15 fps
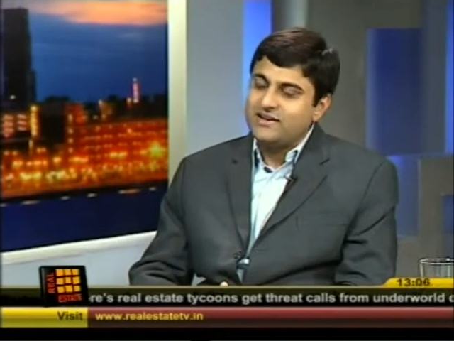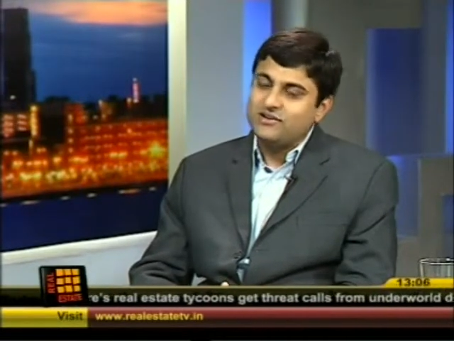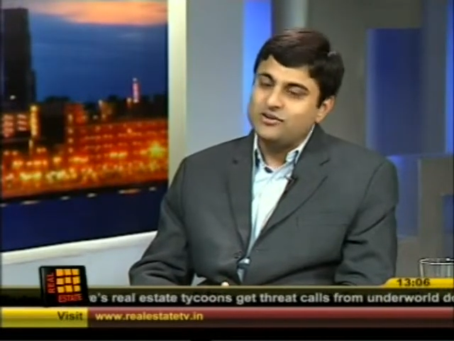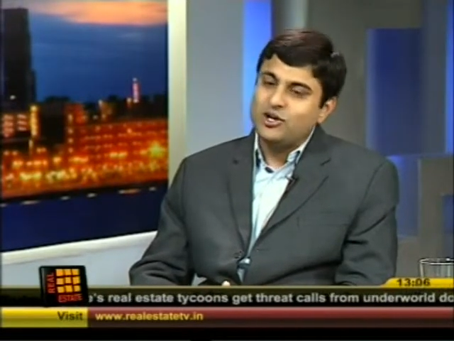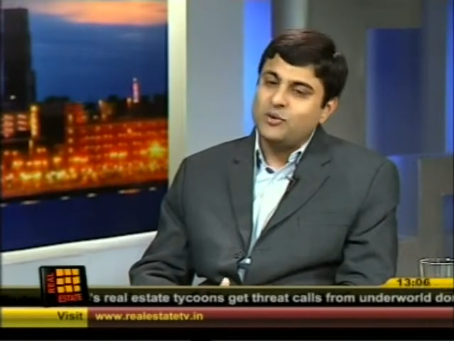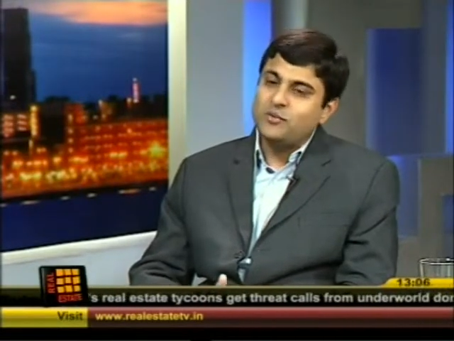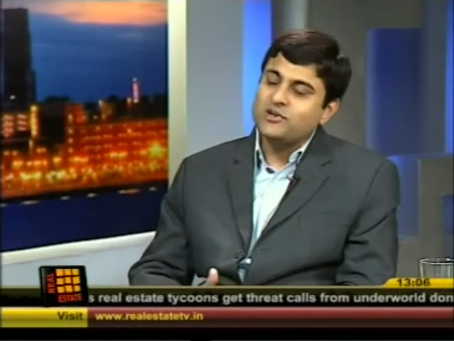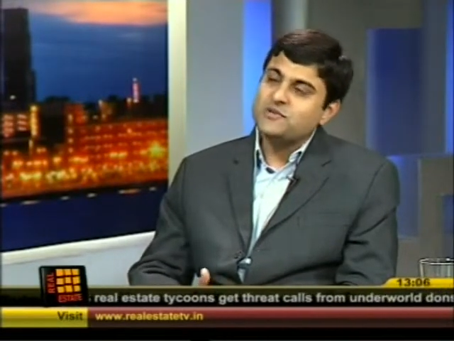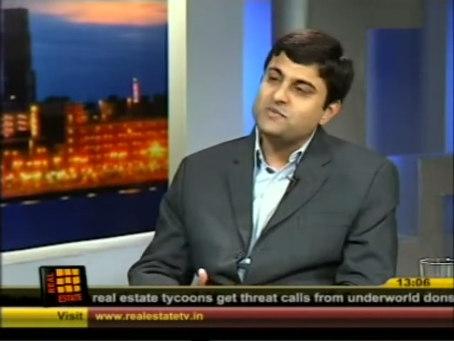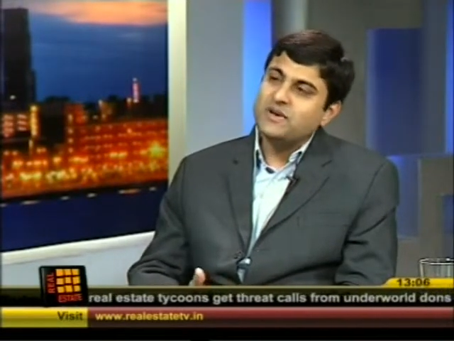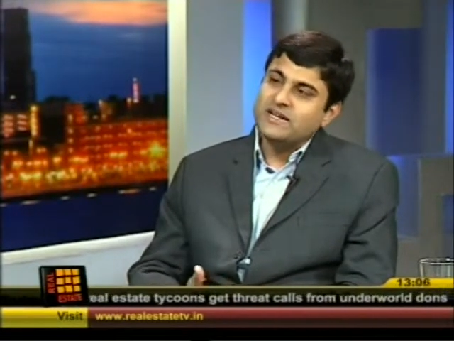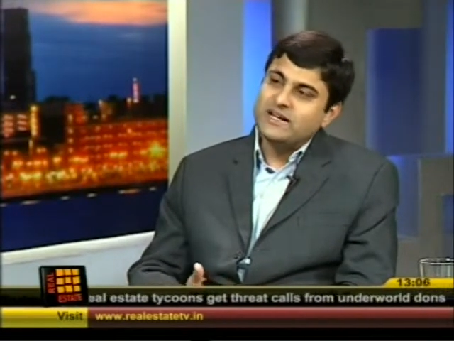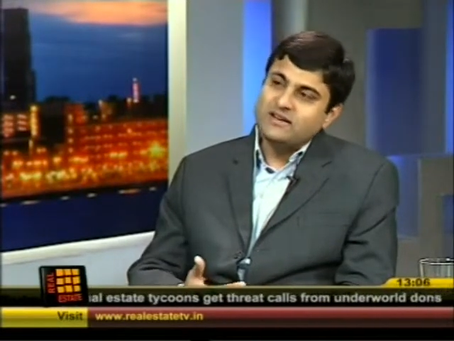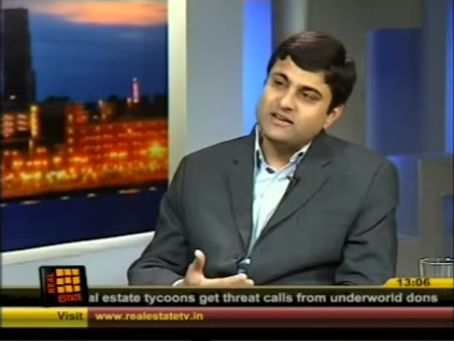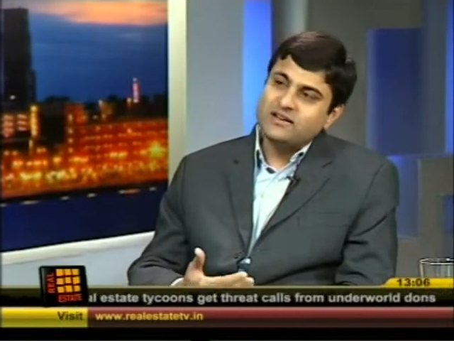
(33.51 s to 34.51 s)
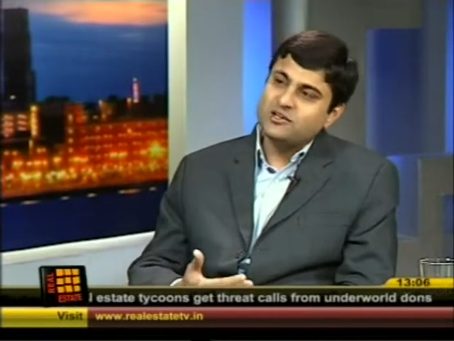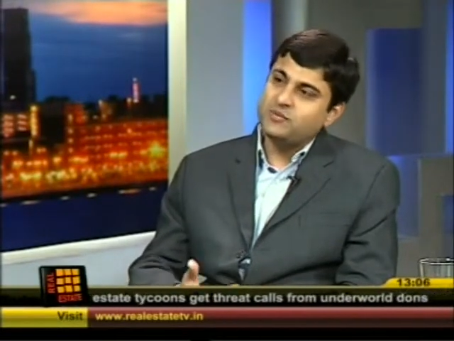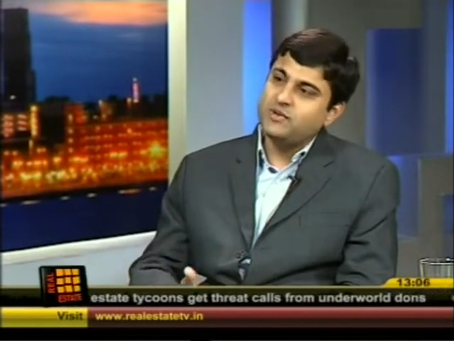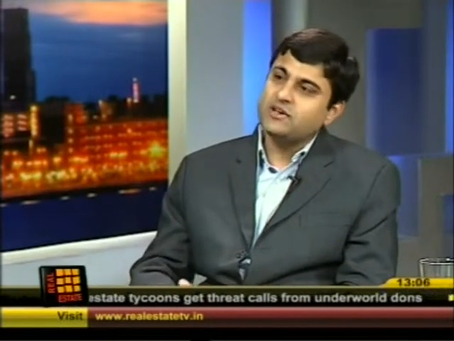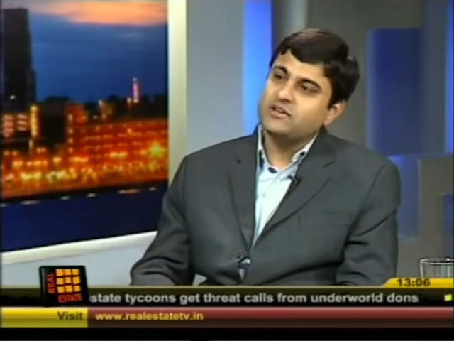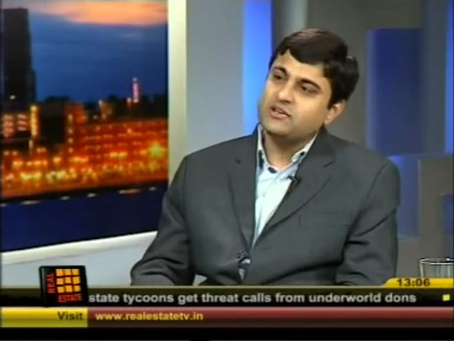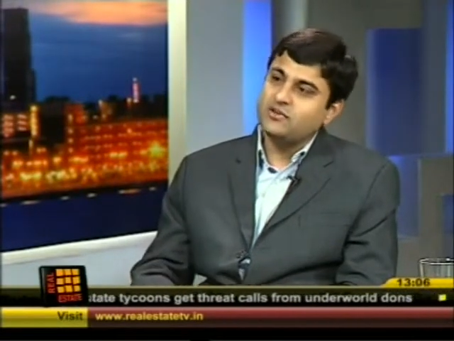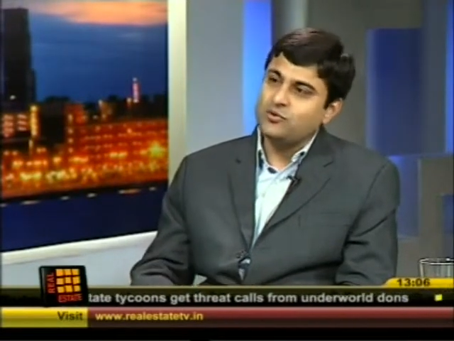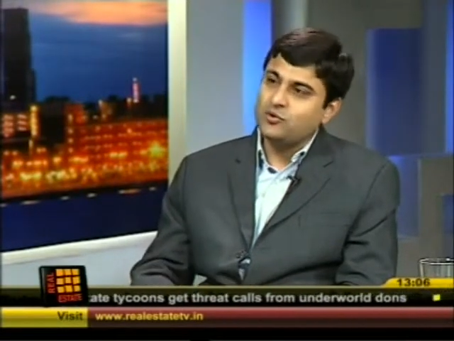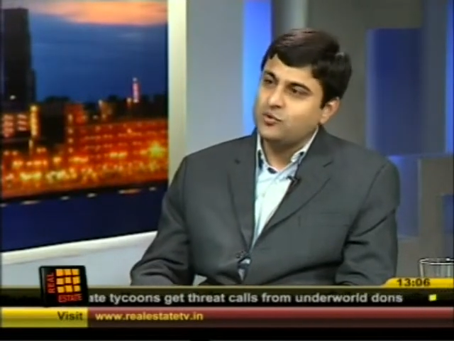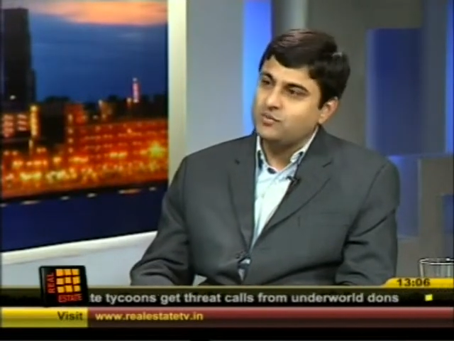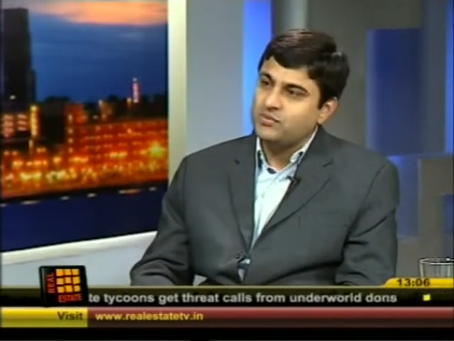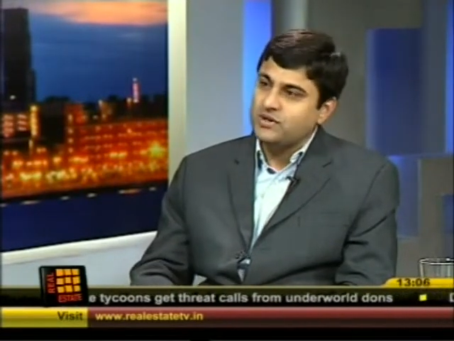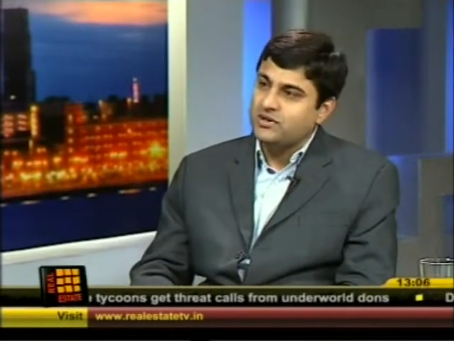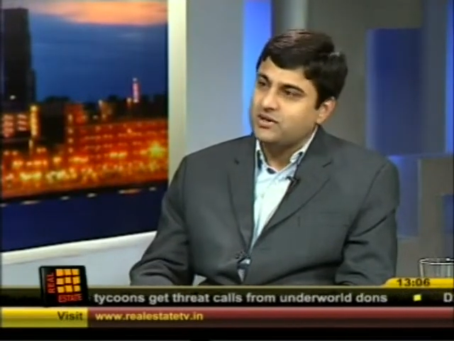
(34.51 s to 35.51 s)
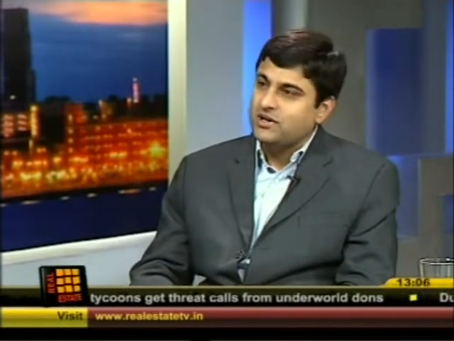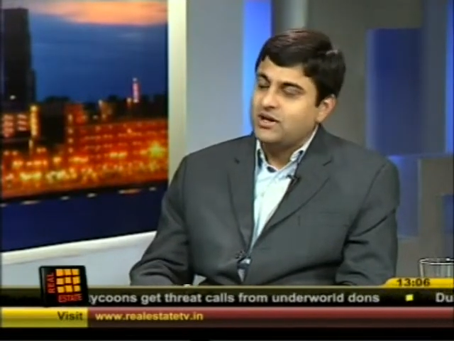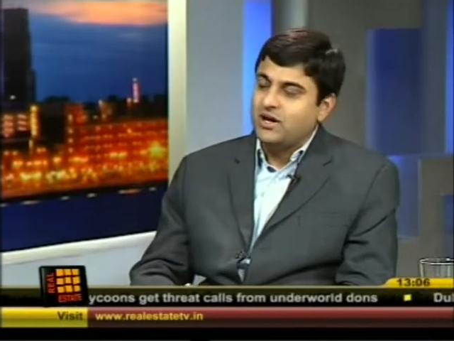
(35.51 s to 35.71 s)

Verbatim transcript: That is how much material has been consumed,